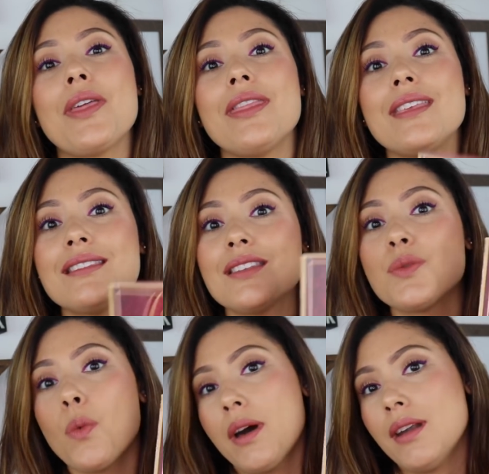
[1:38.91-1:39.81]
This
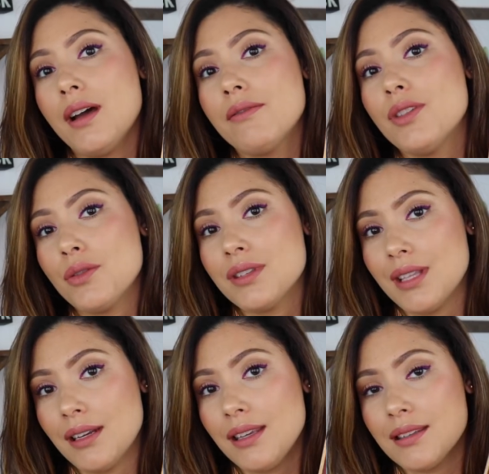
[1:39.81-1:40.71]
is one of those
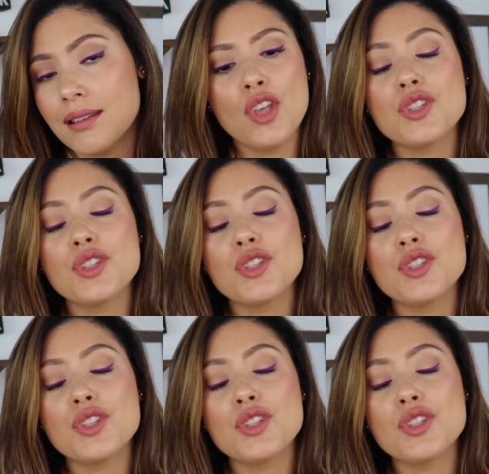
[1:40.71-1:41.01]
studies.